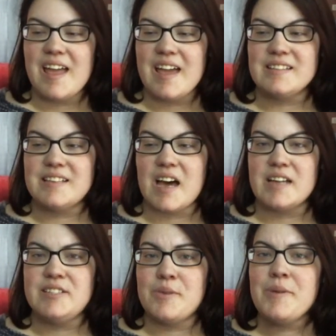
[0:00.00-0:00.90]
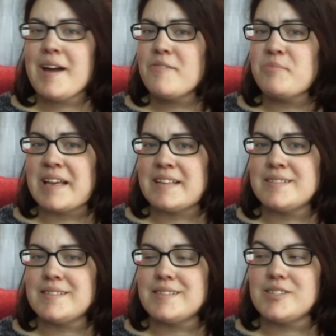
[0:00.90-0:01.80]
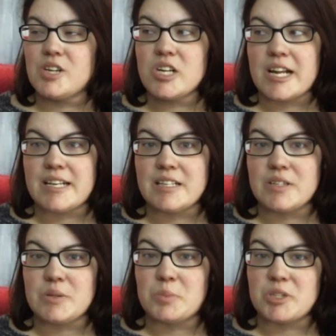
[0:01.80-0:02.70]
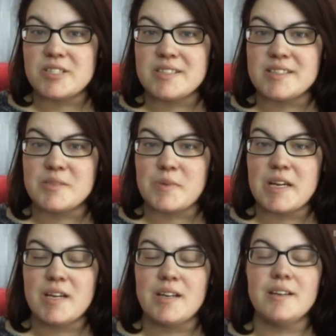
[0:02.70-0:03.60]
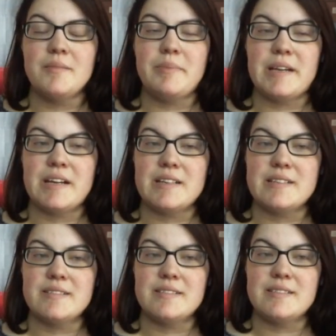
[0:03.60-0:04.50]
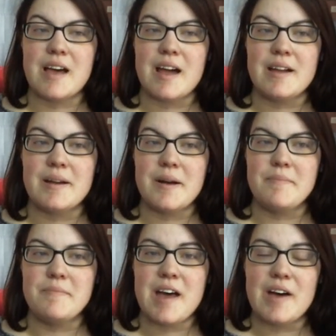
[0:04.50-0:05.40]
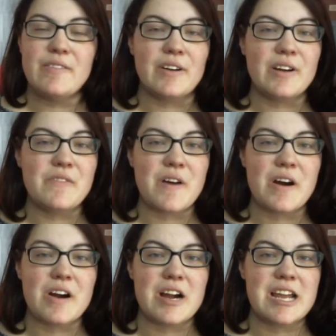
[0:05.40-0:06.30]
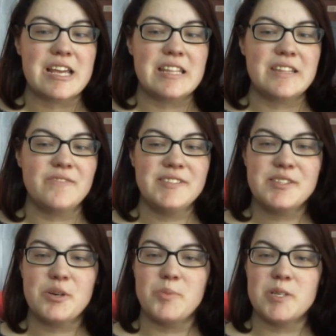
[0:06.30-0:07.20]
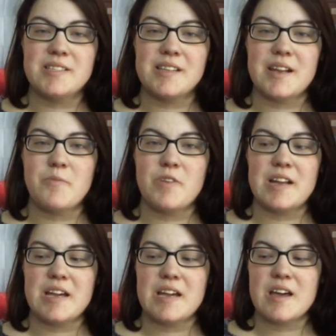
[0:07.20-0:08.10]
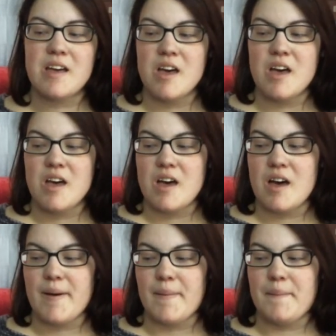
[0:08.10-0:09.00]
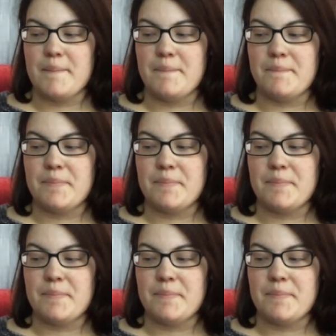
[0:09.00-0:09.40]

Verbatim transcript: And uh, I don't have plans to start any new books this week because I am not very far in the physical books that I'm reading. Um,